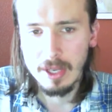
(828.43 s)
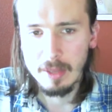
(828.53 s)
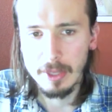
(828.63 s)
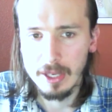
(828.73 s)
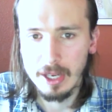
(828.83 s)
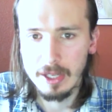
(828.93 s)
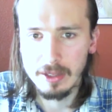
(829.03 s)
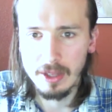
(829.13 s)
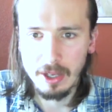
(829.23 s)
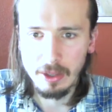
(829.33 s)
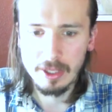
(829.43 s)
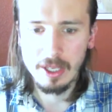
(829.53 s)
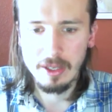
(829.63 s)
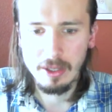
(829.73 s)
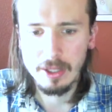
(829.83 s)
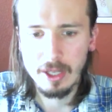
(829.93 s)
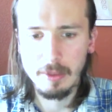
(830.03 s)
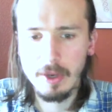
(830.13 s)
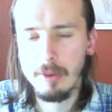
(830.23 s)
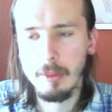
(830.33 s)
But I looked at a
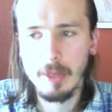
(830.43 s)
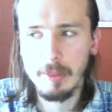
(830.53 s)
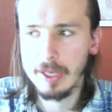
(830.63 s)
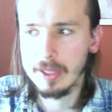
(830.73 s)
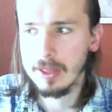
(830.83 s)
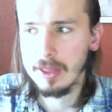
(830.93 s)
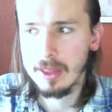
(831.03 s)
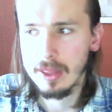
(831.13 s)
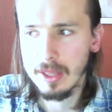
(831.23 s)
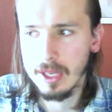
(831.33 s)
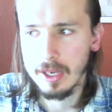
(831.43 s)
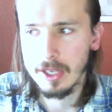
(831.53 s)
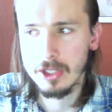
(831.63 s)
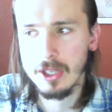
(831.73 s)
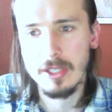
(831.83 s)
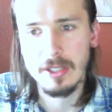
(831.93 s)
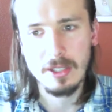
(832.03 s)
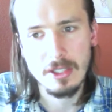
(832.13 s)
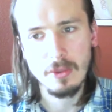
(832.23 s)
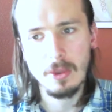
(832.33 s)
problem and I'm like, RxJS,
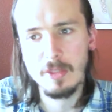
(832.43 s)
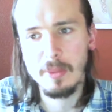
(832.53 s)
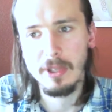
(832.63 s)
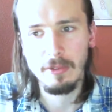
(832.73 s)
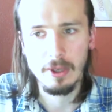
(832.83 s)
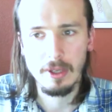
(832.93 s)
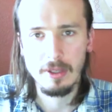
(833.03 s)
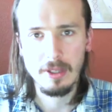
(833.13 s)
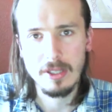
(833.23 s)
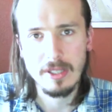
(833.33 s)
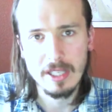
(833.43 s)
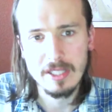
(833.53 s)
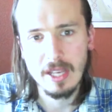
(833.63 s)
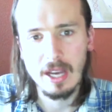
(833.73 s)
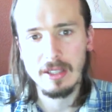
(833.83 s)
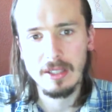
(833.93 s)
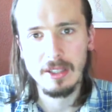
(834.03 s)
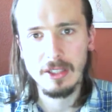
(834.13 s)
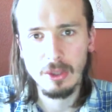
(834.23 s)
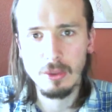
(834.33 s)
this is what it's built for. This is exactly
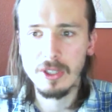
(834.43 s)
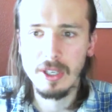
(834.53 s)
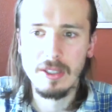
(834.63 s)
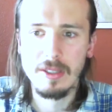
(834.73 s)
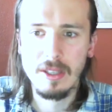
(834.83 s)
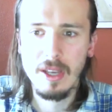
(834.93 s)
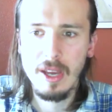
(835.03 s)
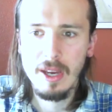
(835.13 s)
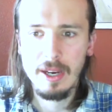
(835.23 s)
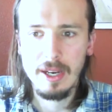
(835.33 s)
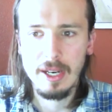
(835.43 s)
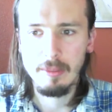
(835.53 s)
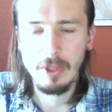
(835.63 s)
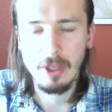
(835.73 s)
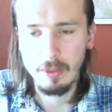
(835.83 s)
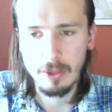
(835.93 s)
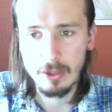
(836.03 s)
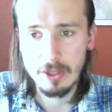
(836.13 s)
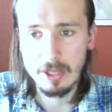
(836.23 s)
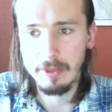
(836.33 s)
the use case. You know, we're
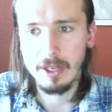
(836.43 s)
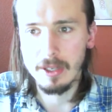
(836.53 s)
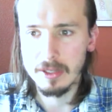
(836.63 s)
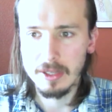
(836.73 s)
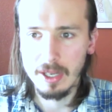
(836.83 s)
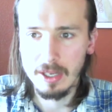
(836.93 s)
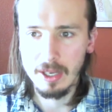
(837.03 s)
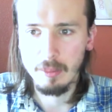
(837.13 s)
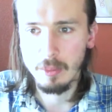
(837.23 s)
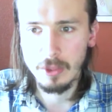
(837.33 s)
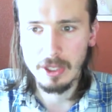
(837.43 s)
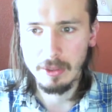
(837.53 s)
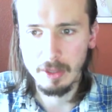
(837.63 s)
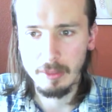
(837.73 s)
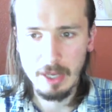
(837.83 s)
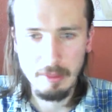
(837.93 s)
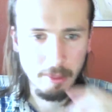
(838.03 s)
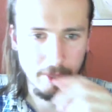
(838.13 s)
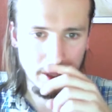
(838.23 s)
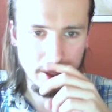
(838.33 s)
using Redux and I'm dealing with a
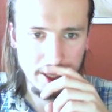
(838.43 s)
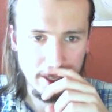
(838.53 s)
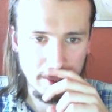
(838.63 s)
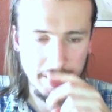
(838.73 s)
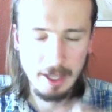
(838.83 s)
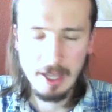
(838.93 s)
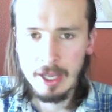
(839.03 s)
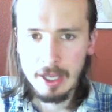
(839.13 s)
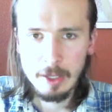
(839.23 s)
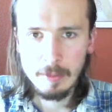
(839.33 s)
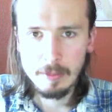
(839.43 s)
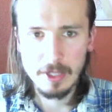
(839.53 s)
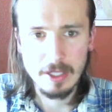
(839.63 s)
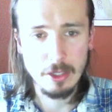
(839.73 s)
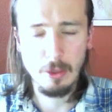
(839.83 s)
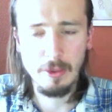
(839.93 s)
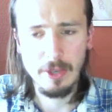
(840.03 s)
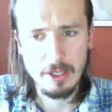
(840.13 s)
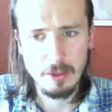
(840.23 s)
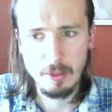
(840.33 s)
problem. And I look at it and I'm like, this is what
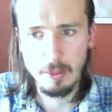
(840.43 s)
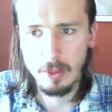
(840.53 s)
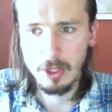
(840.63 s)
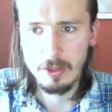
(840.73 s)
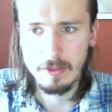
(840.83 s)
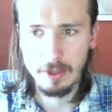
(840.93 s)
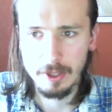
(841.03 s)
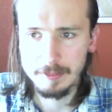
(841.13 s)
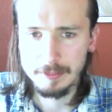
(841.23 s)
Redux was used for.